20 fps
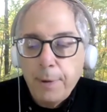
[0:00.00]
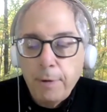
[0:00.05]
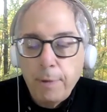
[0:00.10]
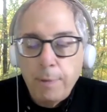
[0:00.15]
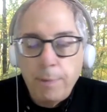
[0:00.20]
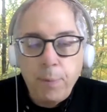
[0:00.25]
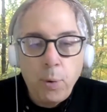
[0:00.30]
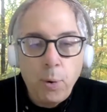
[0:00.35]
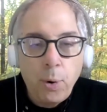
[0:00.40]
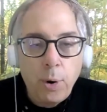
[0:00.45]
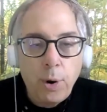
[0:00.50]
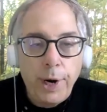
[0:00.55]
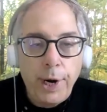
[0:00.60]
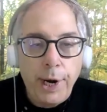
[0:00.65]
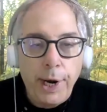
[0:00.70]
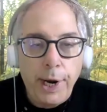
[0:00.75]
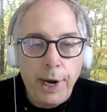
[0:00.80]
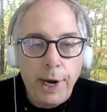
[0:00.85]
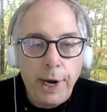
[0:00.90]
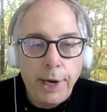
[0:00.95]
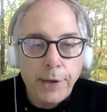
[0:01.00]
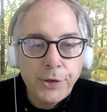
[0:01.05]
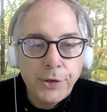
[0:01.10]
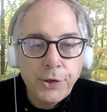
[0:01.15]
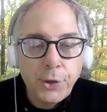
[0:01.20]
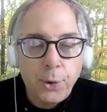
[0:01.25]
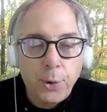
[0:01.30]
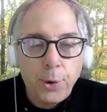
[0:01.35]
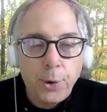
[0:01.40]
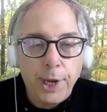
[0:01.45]
reported a
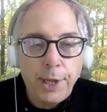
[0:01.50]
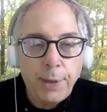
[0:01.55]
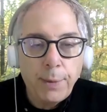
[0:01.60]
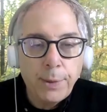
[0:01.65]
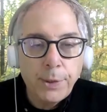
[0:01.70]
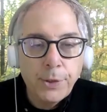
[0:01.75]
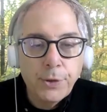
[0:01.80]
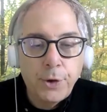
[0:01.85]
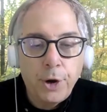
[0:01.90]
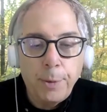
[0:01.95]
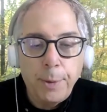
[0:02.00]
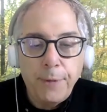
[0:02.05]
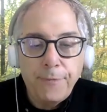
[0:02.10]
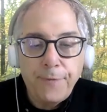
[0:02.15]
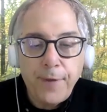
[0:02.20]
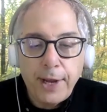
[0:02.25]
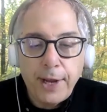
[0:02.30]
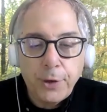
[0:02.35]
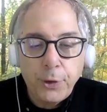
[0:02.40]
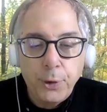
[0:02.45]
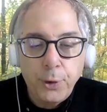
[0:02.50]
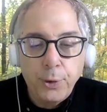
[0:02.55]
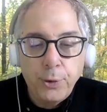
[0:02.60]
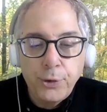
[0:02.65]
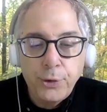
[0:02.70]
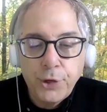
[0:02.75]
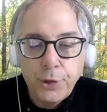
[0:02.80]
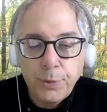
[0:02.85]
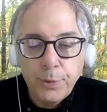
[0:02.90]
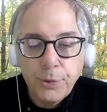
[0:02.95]
story that was going to be fake
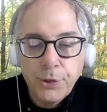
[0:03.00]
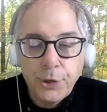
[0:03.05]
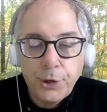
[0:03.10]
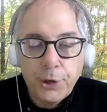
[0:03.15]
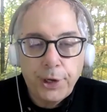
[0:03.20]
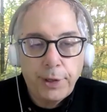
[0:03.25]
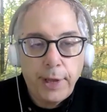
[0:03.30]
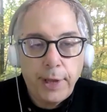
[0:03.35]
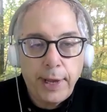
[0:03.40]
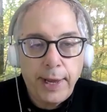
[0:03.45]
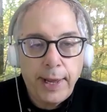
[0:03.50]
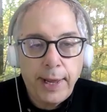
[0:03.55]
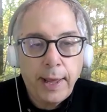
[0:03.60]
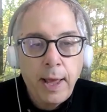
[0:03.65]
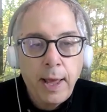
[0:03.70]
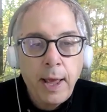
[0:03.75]
news that was circulating,